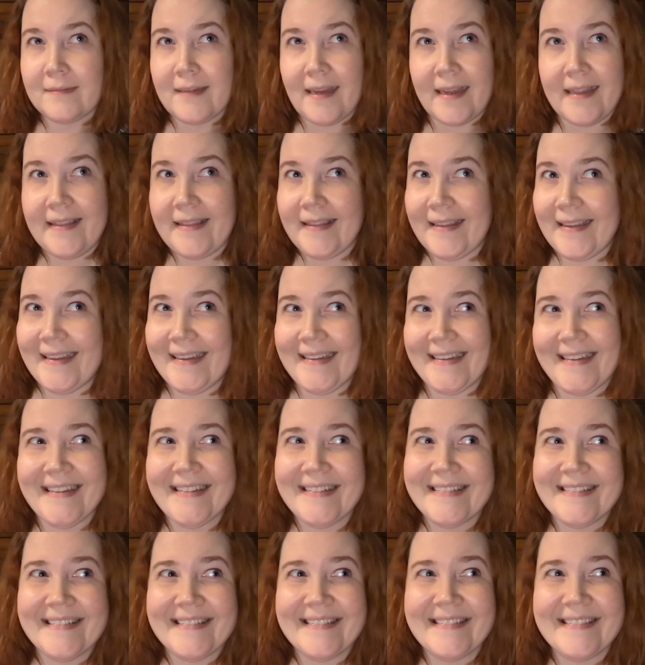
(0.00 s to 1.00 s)
I think,
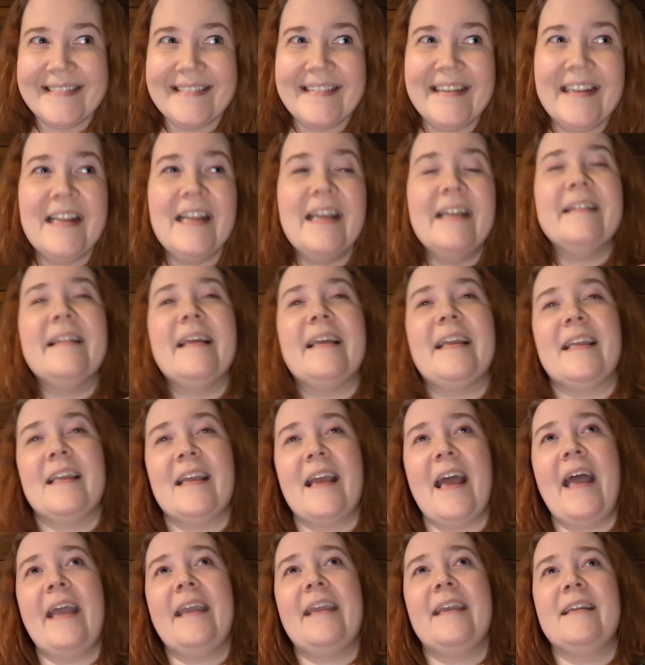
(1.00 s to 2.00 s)
like,
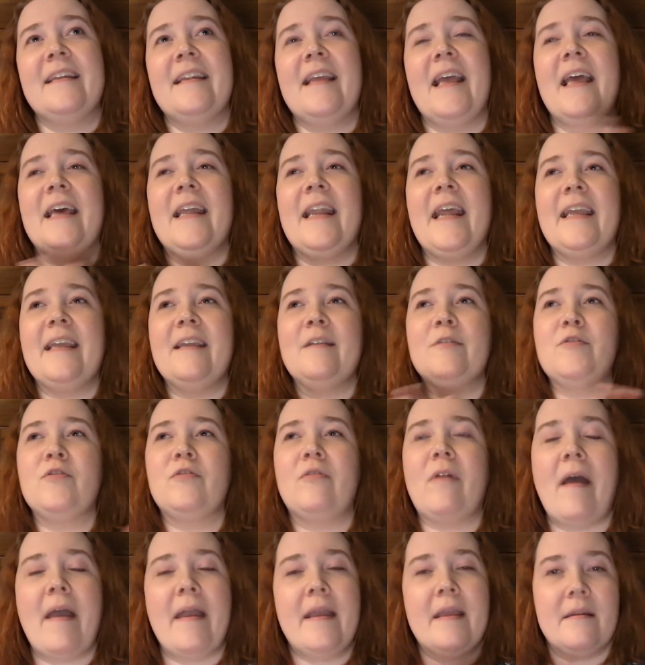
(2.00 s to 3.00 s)
I can
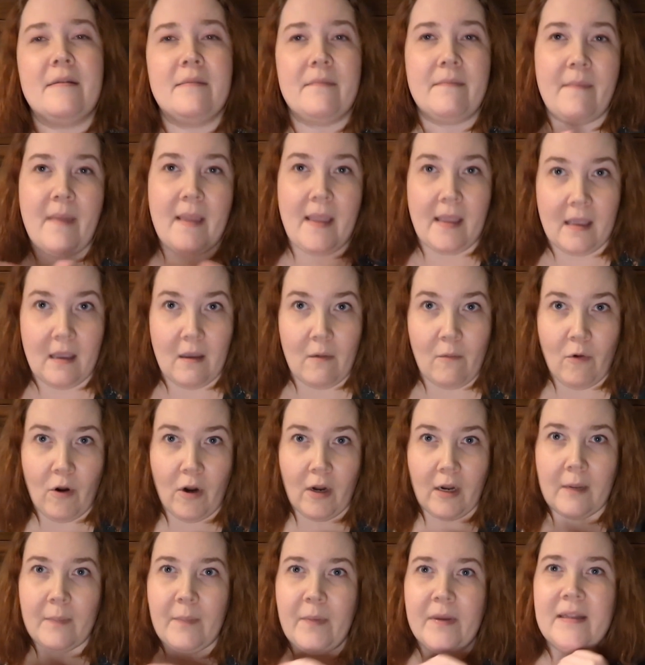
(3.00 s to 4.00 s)
try and make it
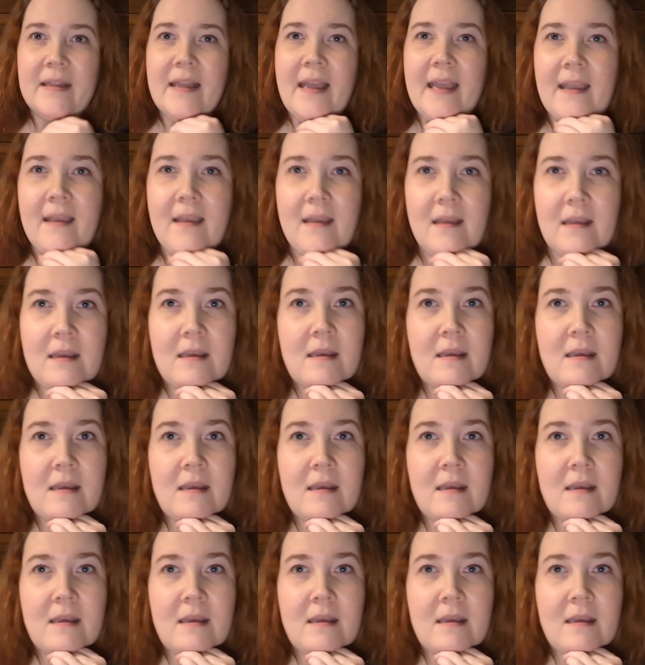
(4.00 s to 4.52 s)
work, but like,